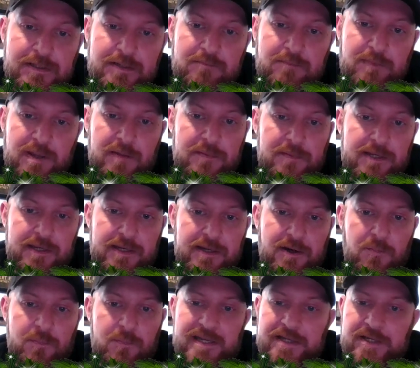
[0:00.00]
Maybe
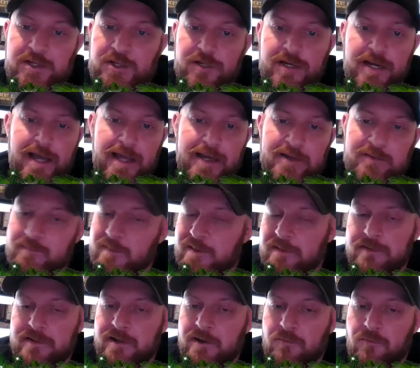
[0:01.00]
I'll be good at it.
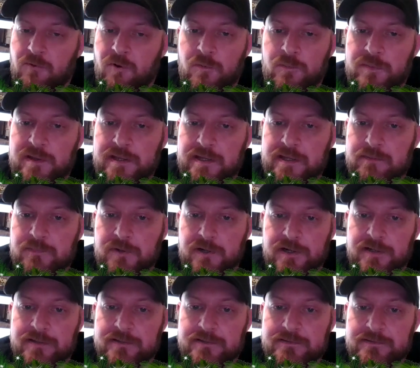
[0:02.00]
Maybe I won't be,
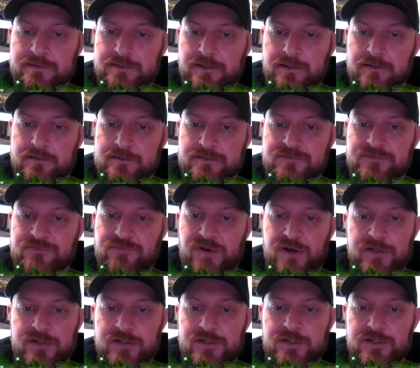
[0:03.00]
but you know, it's
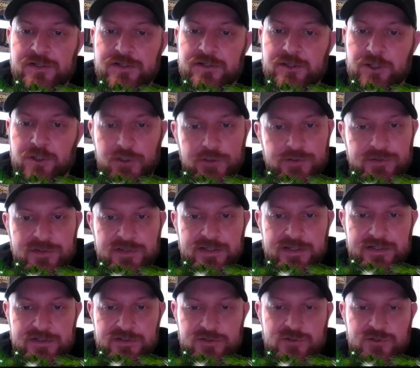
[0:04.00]
fun to learn
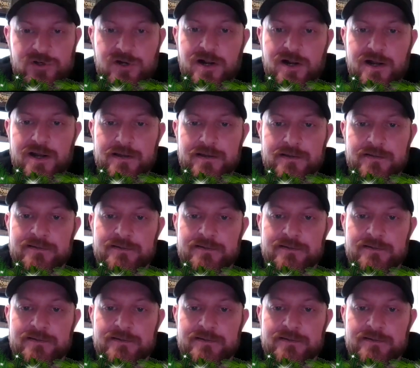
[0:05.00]
things and try.